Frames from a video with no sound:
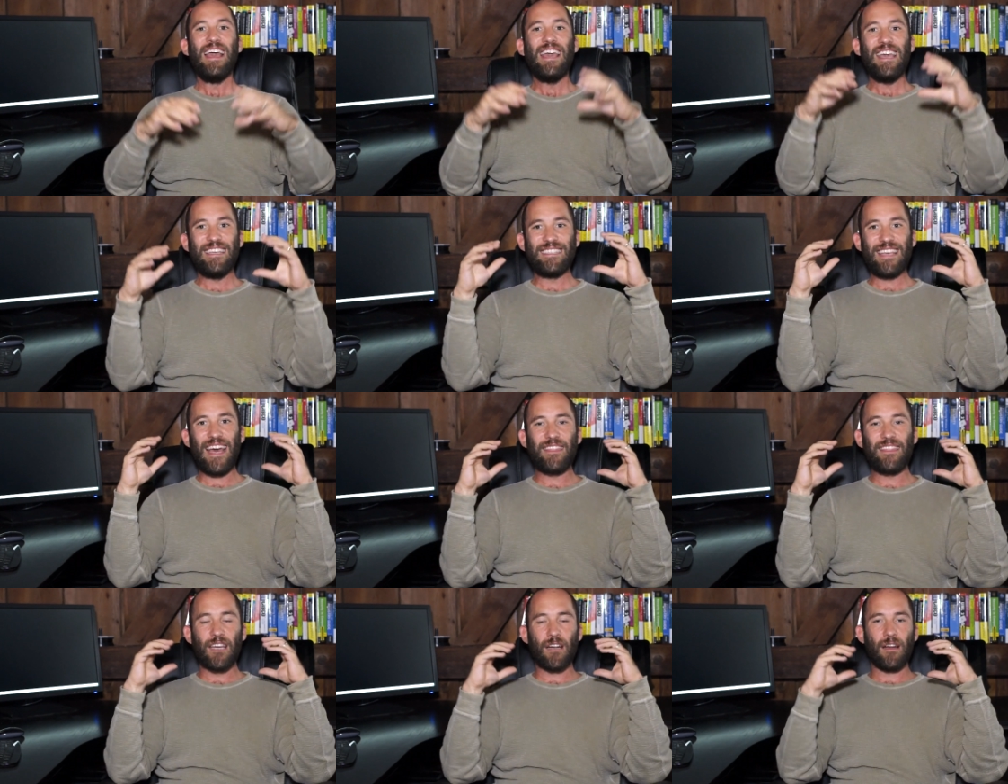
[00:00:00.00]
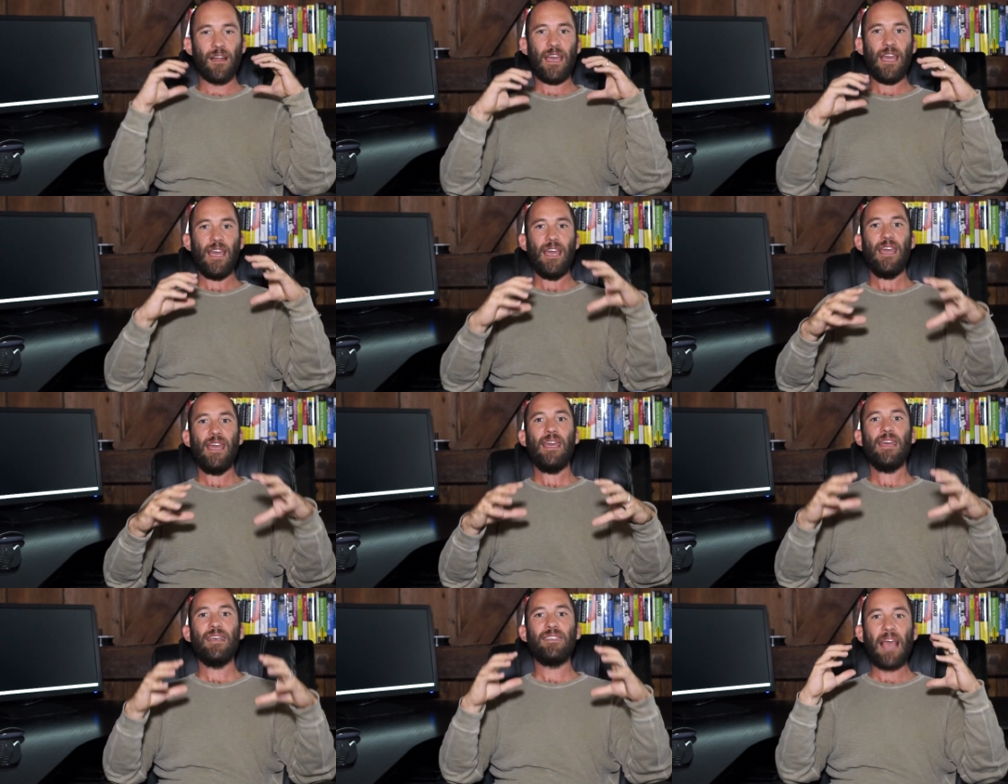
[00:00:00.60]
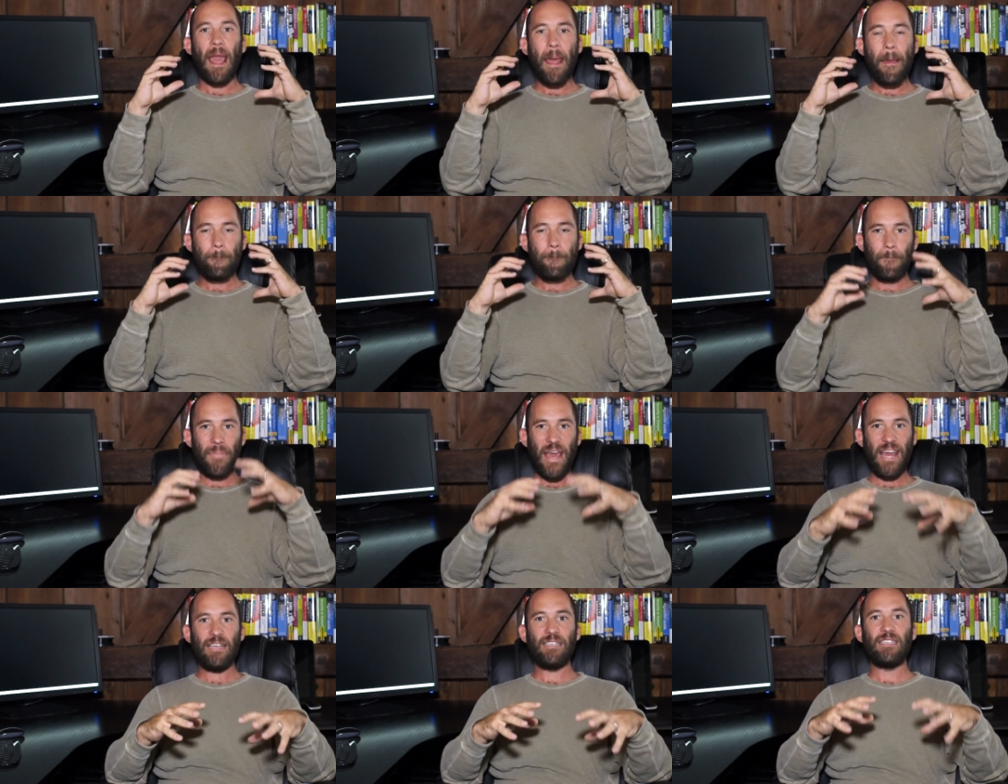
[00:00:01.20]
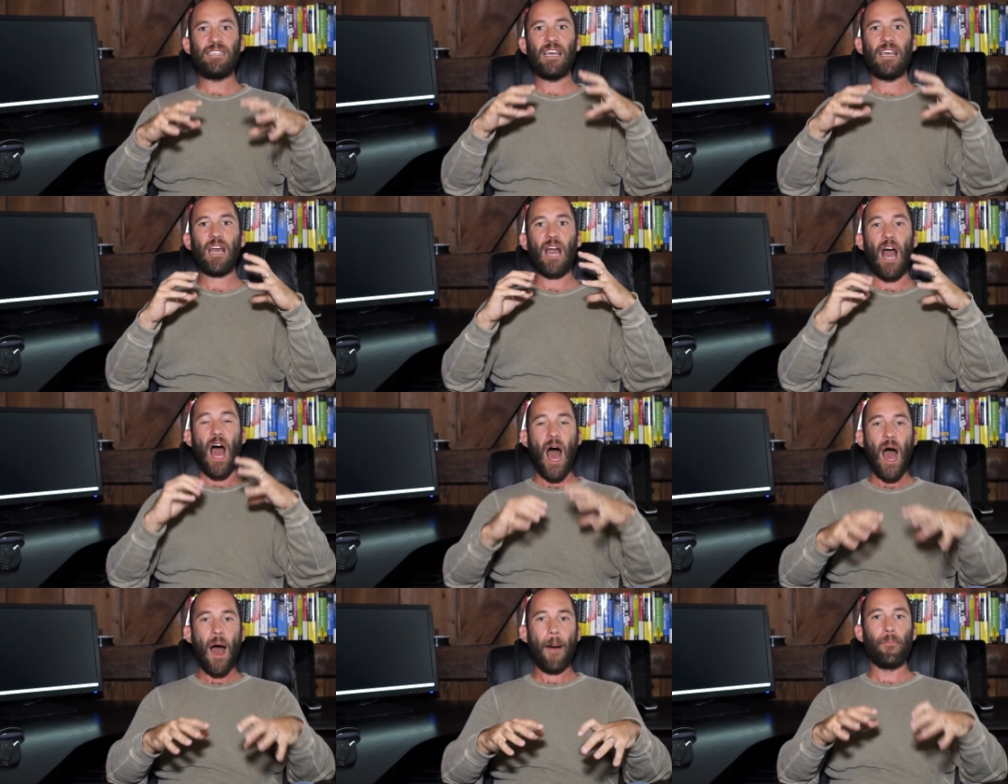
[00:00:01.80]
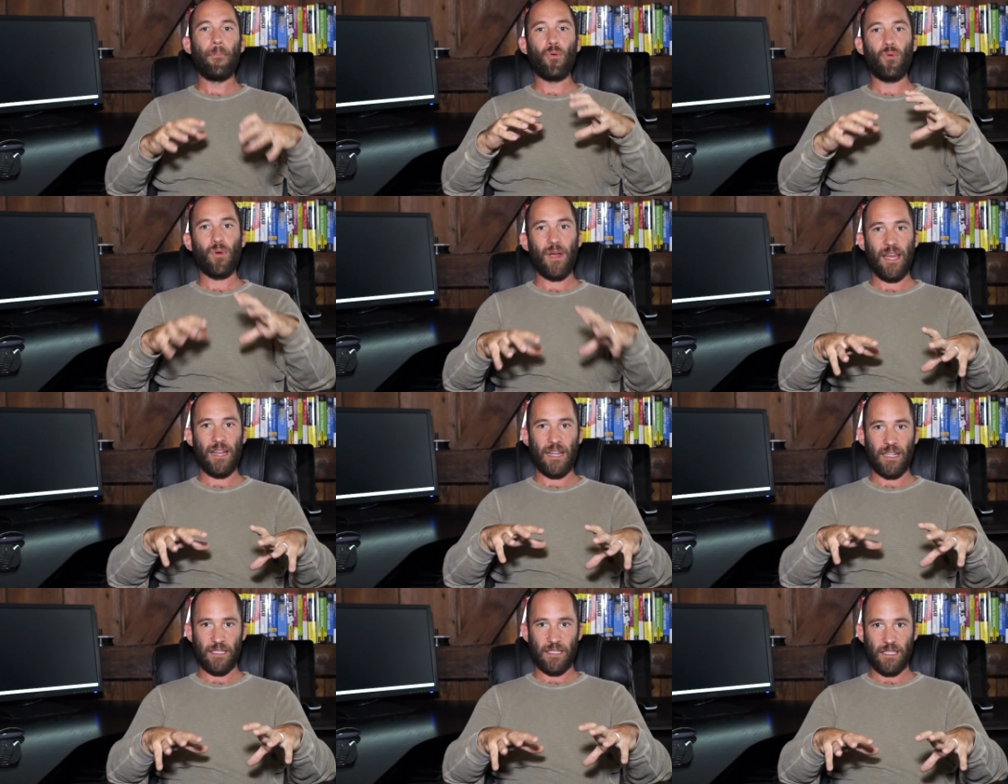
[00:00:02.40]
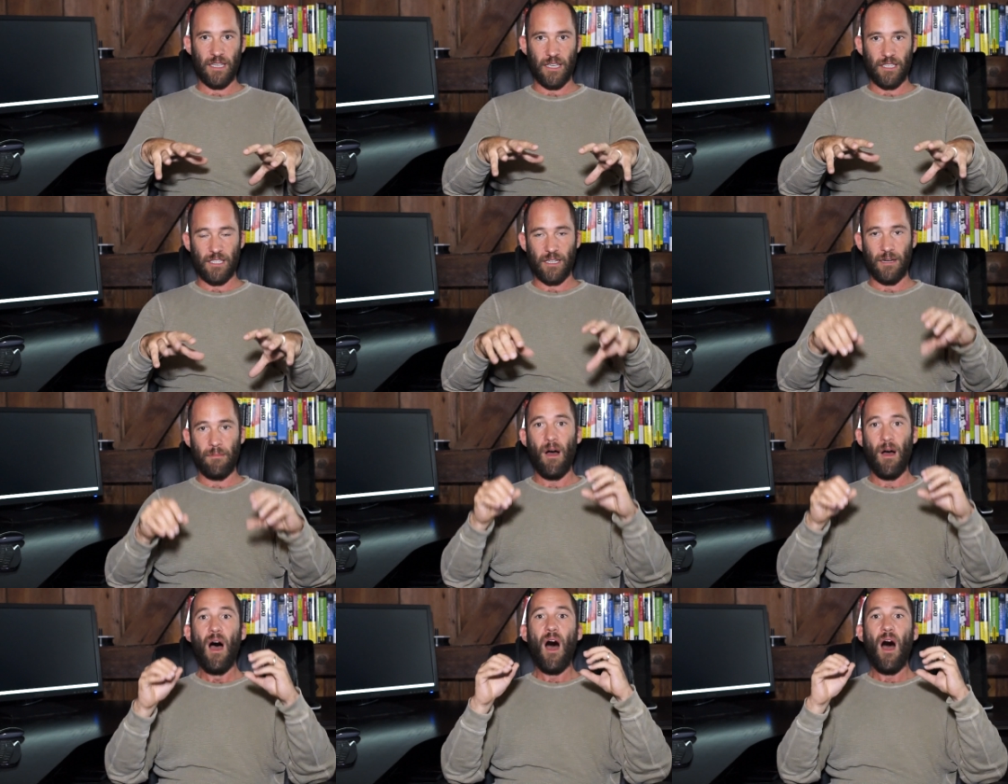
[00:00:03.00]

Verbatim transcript: is that there is a basic operating system